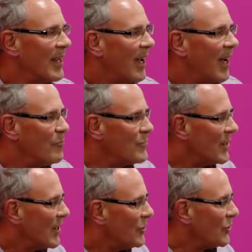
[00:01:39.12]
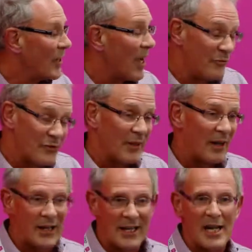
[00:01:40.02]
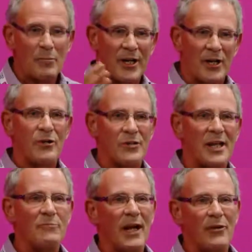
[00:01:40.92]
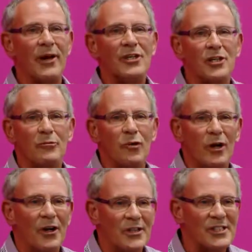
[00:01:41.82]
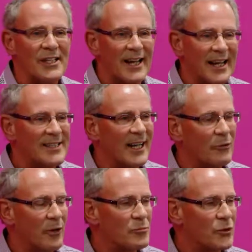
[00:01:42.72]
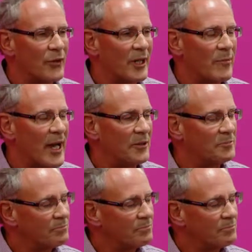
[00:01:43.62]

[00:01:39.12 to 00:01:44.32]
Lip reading: I think anybody who's in manufacturing will understand exactly what I'm talking about.